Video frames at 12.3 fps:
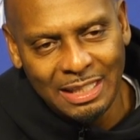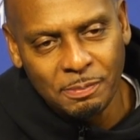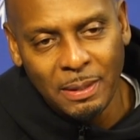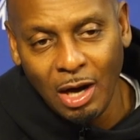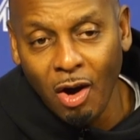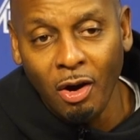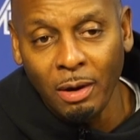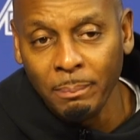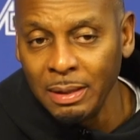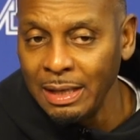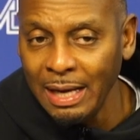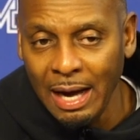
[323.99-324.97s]
It's been hard,
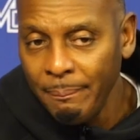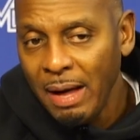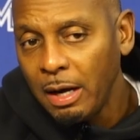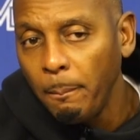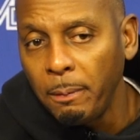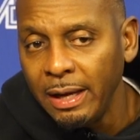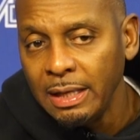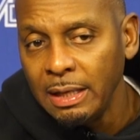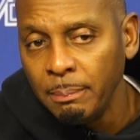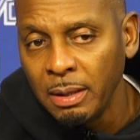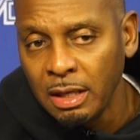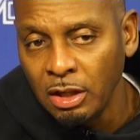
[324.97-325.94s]
but I'm not
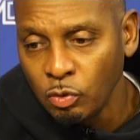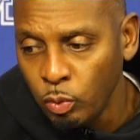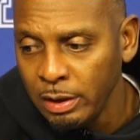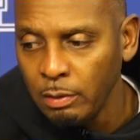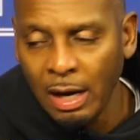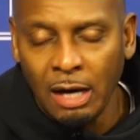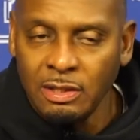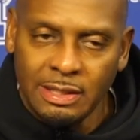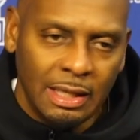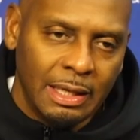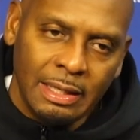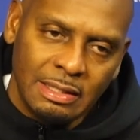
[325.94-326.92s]
complaining because we our
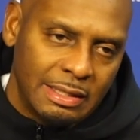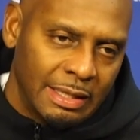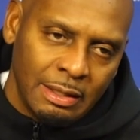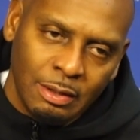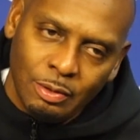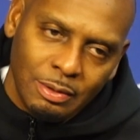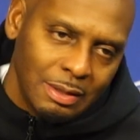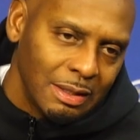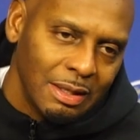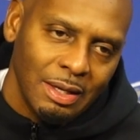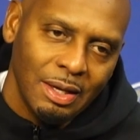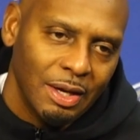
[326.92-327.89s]
ceiling is still
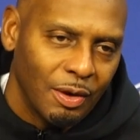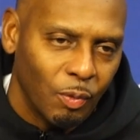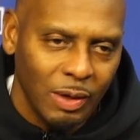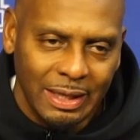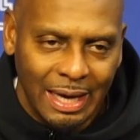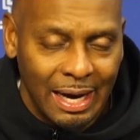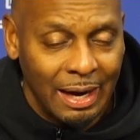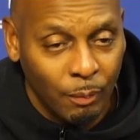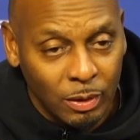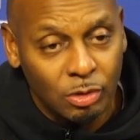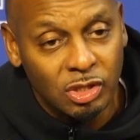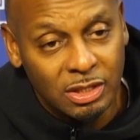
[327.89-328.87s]
really high.
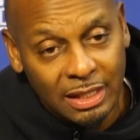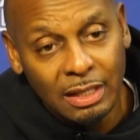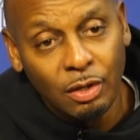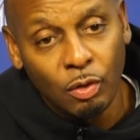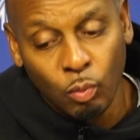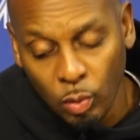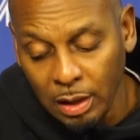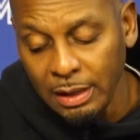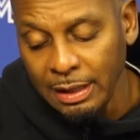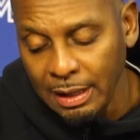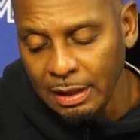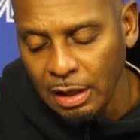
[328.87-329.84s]
We're still really
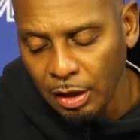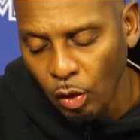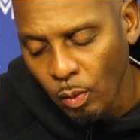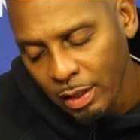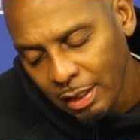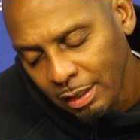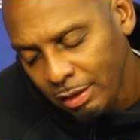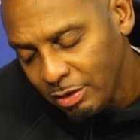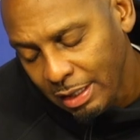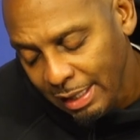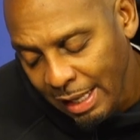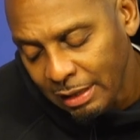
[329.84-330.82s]
getting to know one another
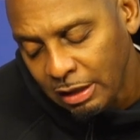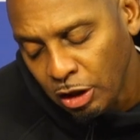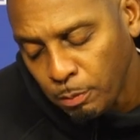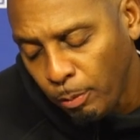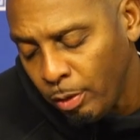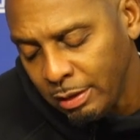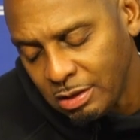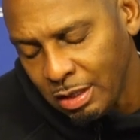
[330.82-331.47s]
at this point.